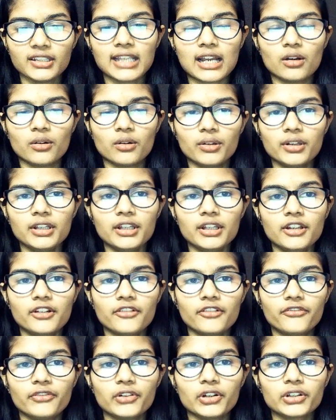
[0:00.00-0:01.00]
now
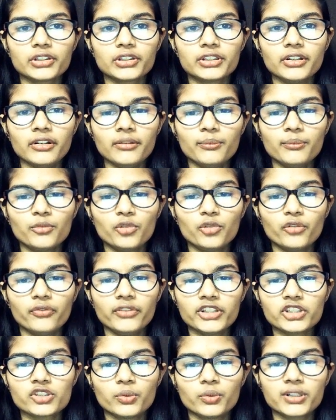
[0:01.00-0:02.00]
further
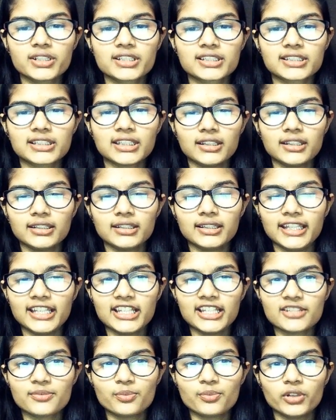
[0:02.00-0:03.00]
moving towards the
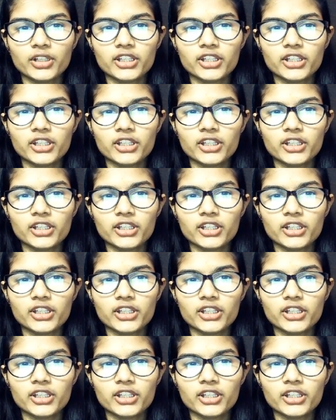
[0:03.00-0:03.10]
next